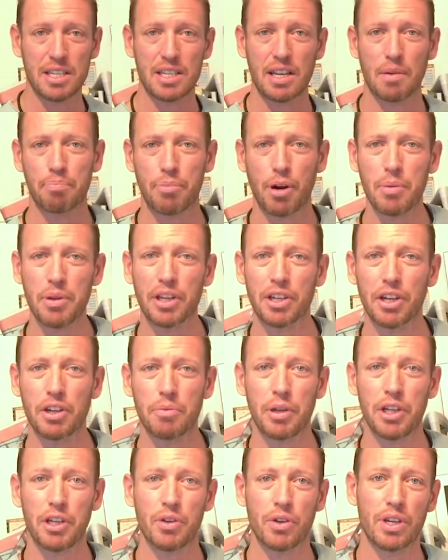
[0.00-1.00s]
I'm probably going to
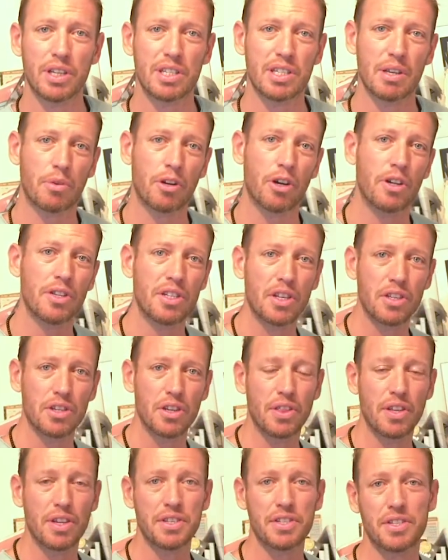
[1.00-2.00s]
be doing some content on
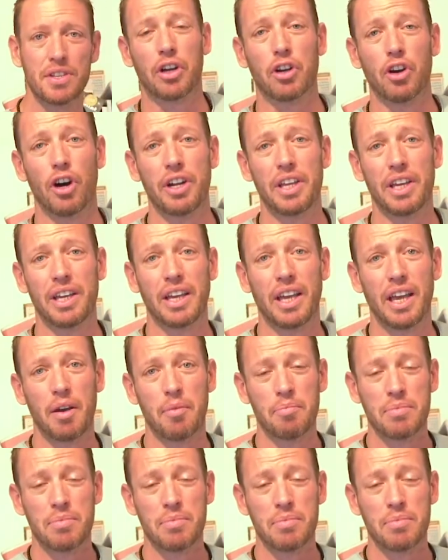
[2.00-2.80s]
this regarding